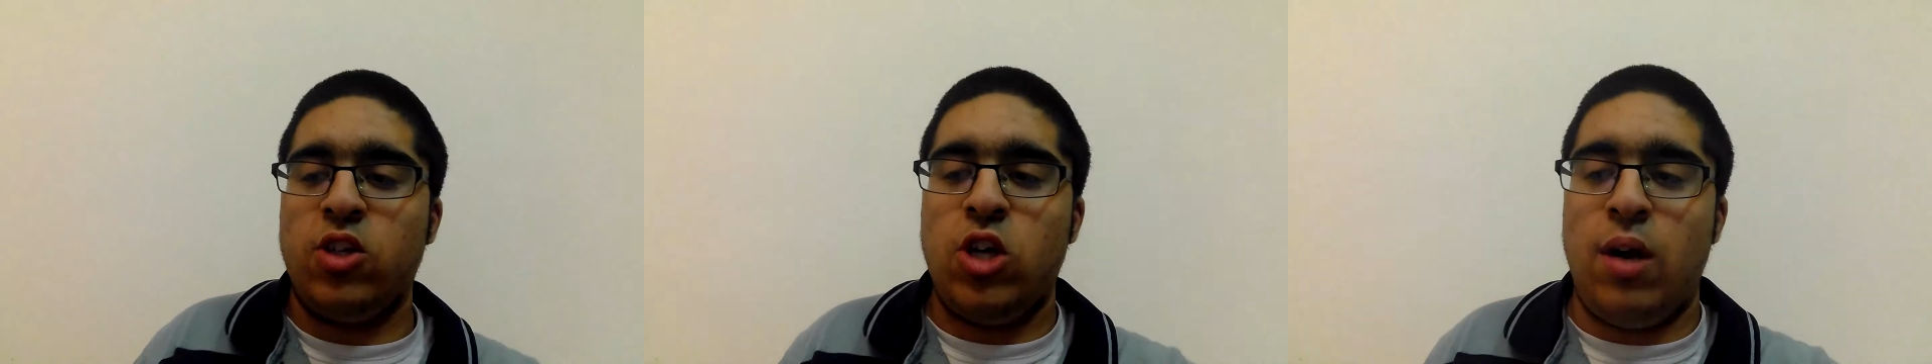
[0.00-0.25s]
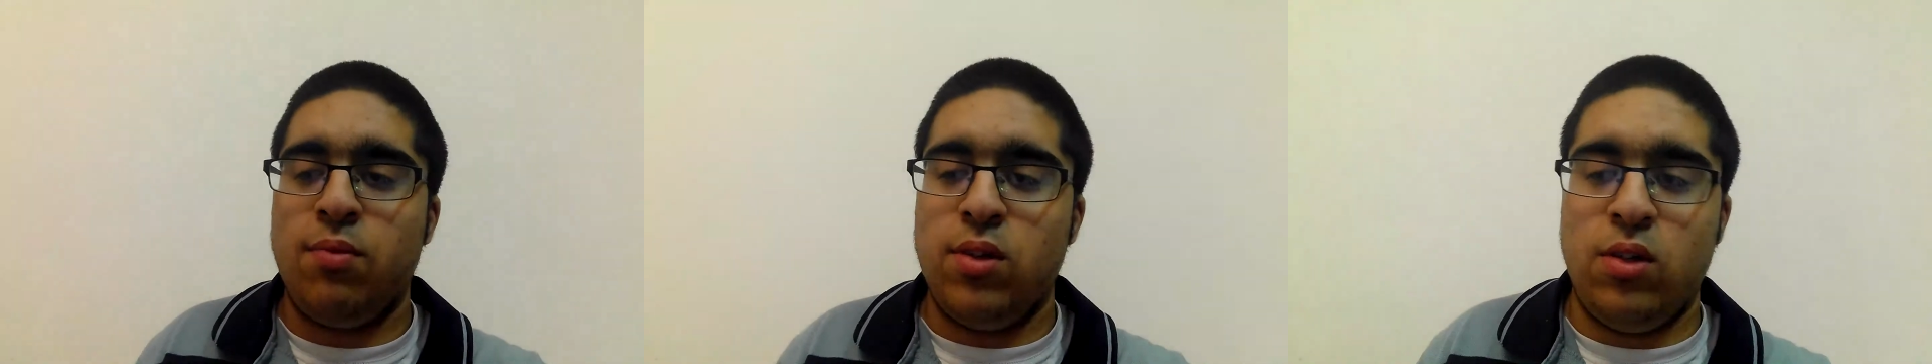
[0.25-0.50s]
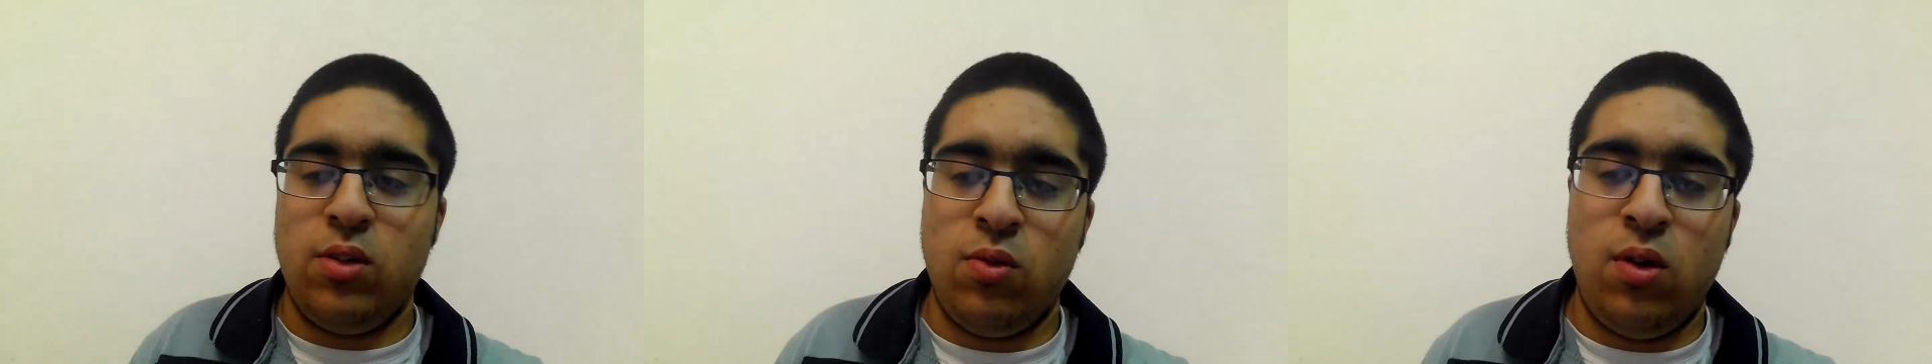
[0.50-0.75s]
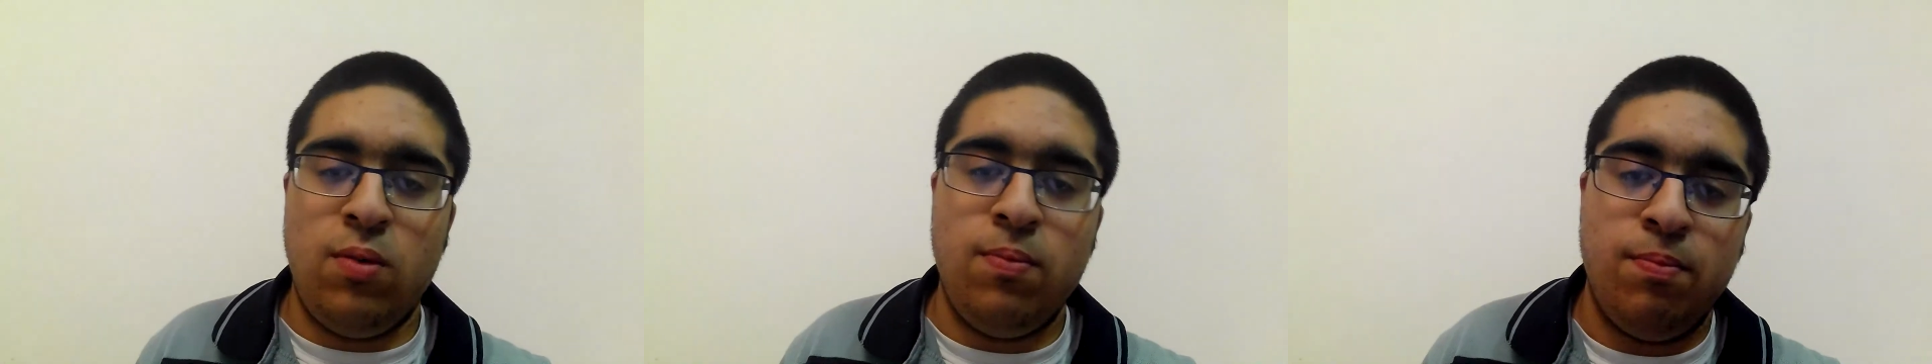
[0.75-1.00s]
chapters as
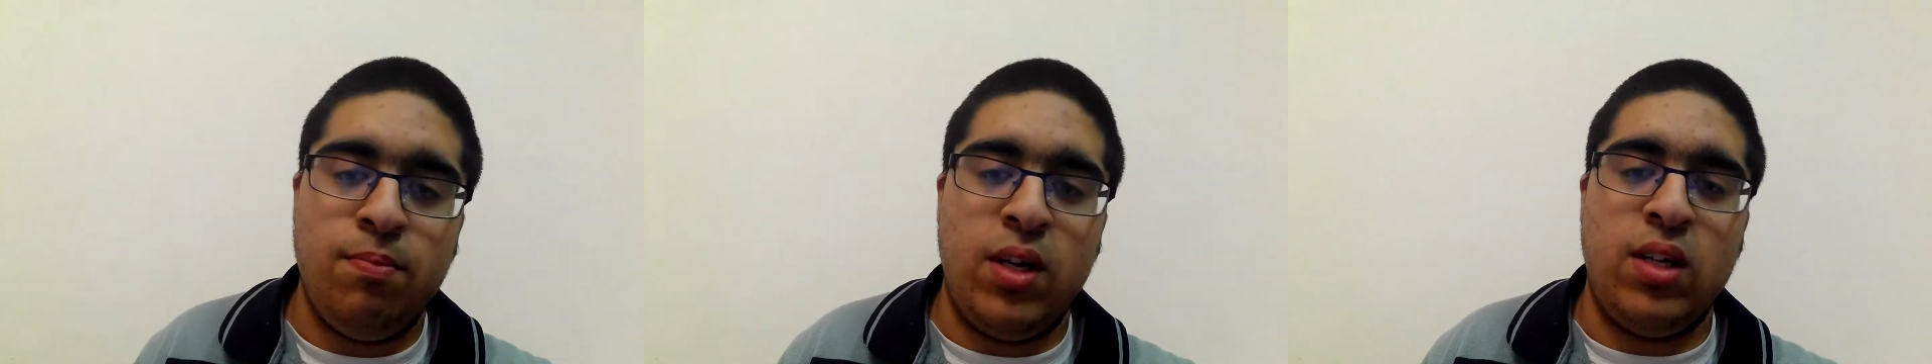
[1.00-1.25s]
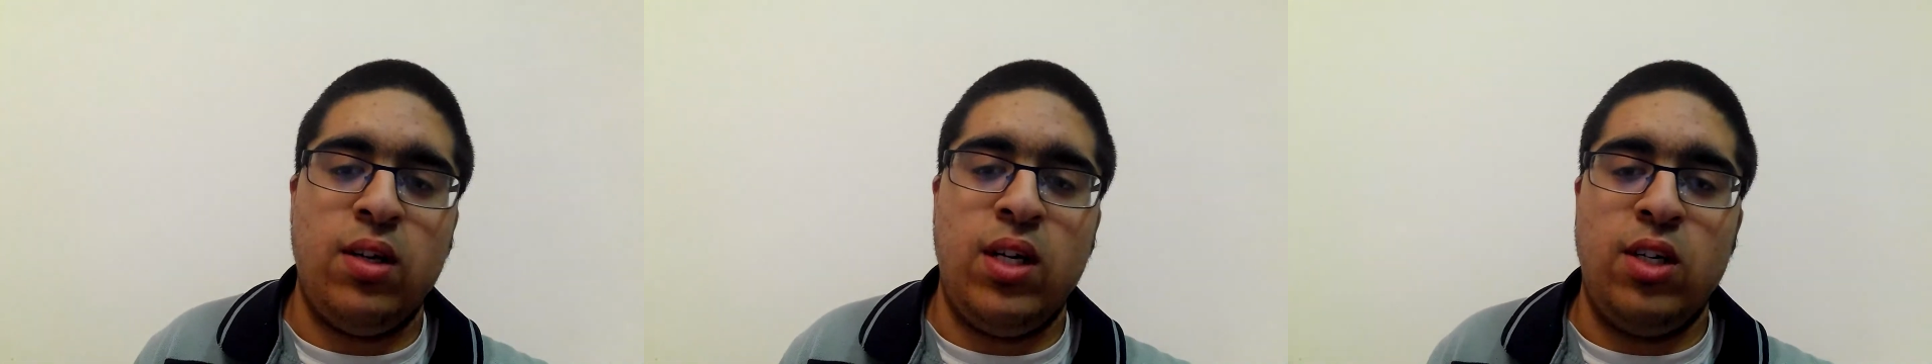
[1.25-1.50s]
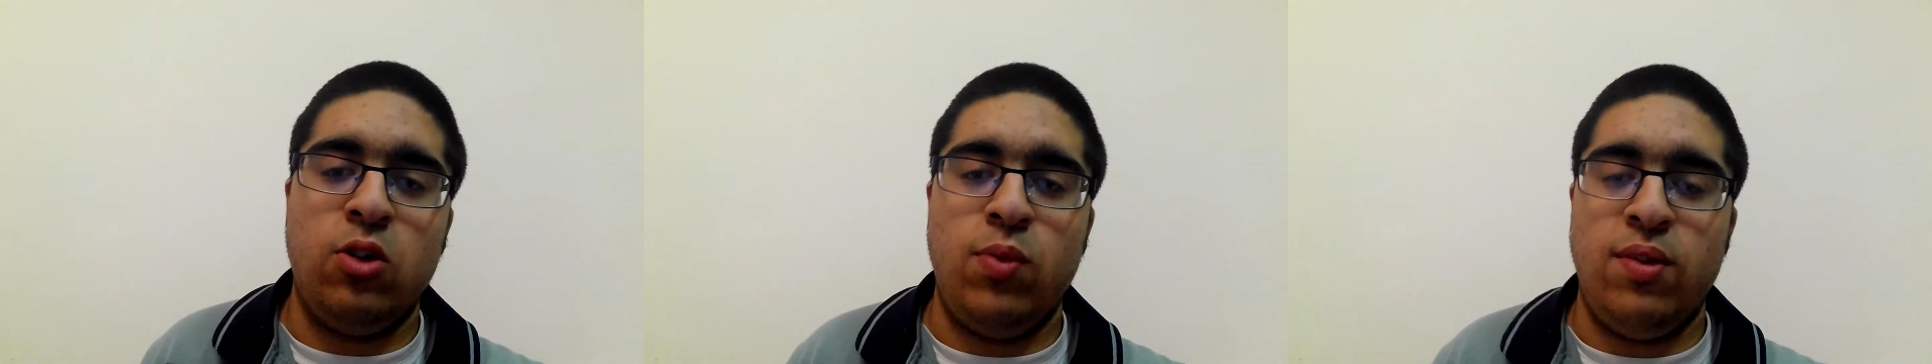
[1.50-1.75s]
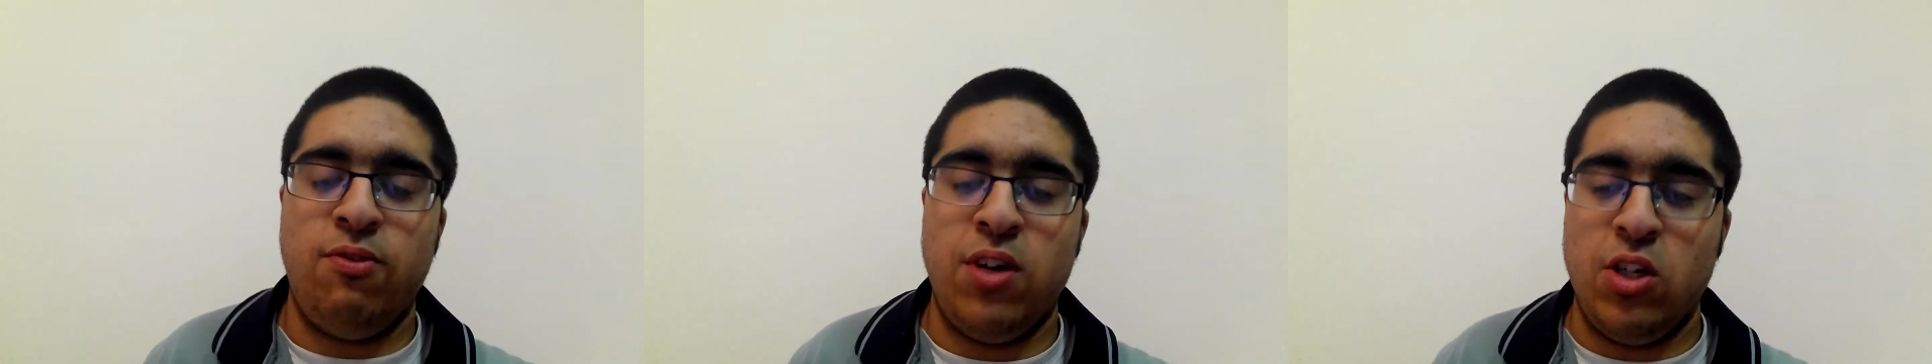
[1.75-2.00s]
well, basically till
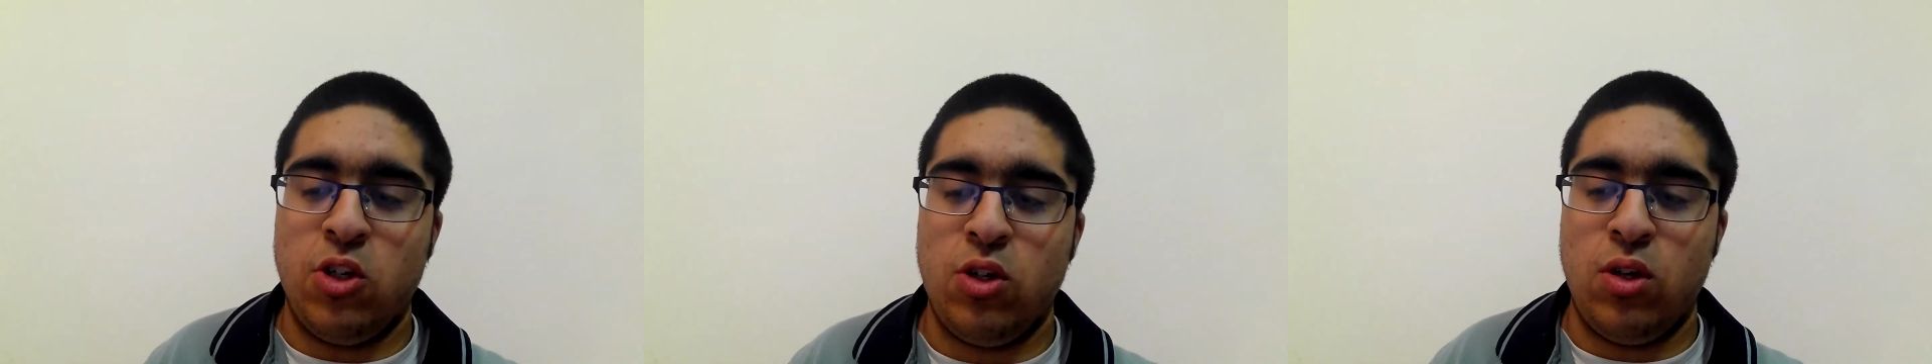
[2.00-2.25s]
we finish